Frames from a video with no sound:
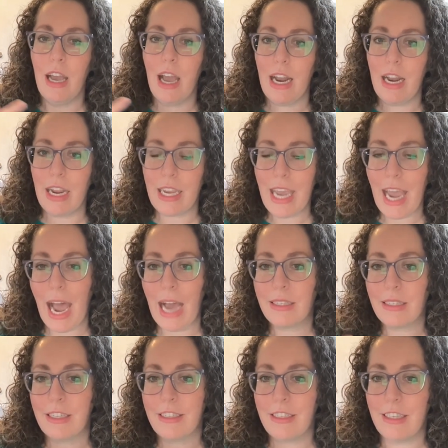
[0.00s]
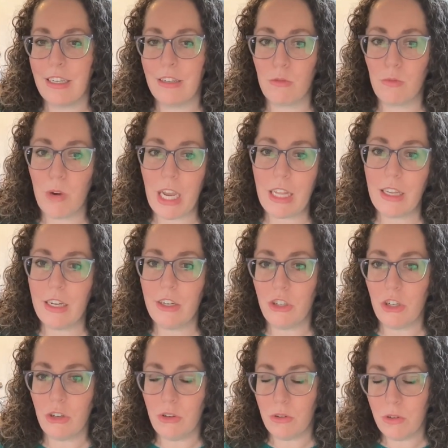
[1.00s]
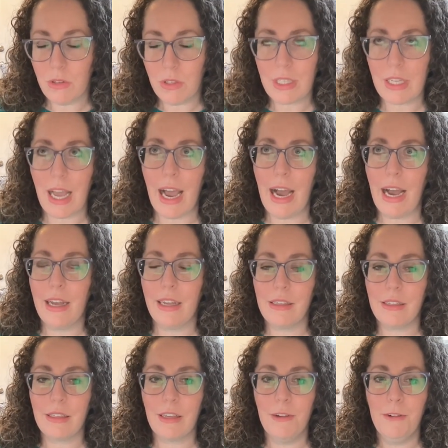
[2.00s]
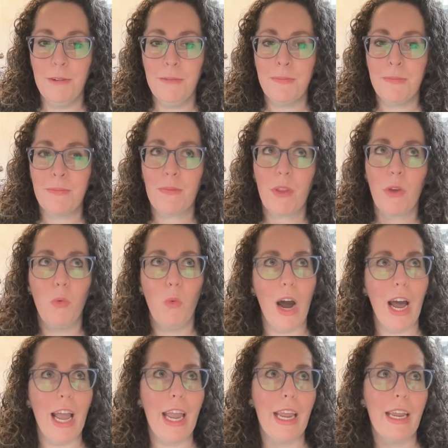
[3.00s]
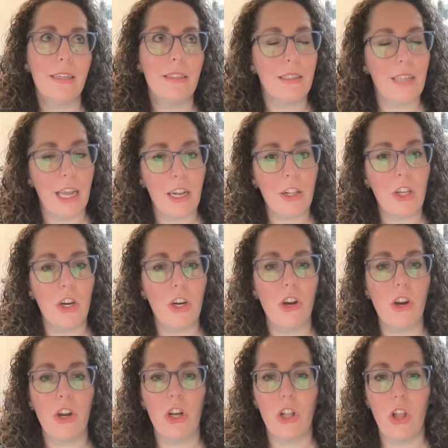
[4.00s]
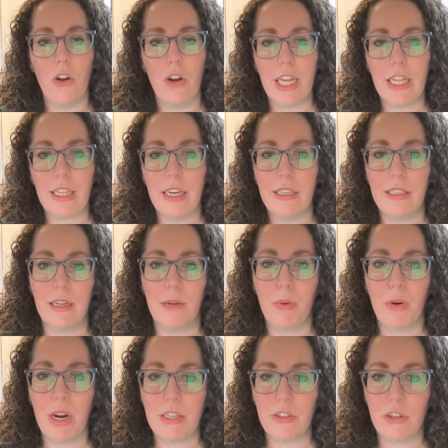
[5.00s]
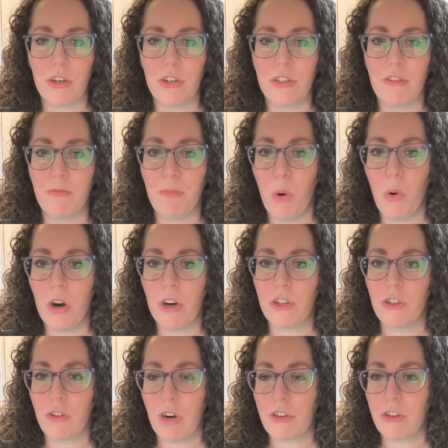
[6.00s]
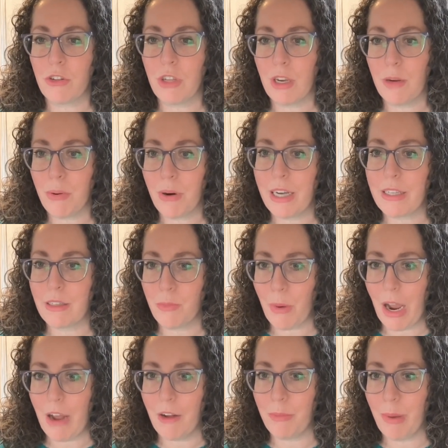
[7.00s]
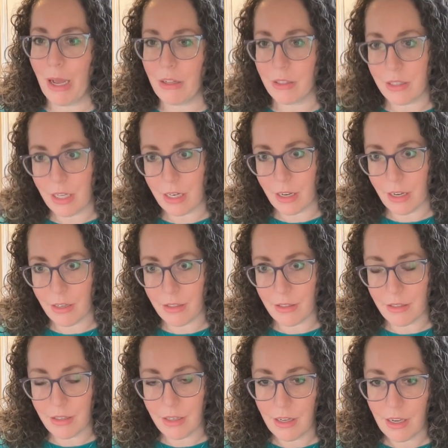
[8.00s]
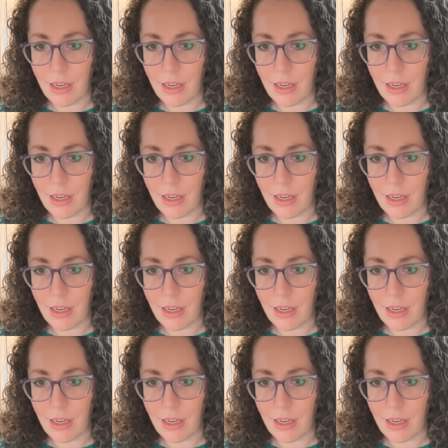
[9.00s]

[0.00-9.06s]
And it casts the Israeli Jews as white, settler, colonialist, oppressors of poor, structurally oppressed brown Palestinians.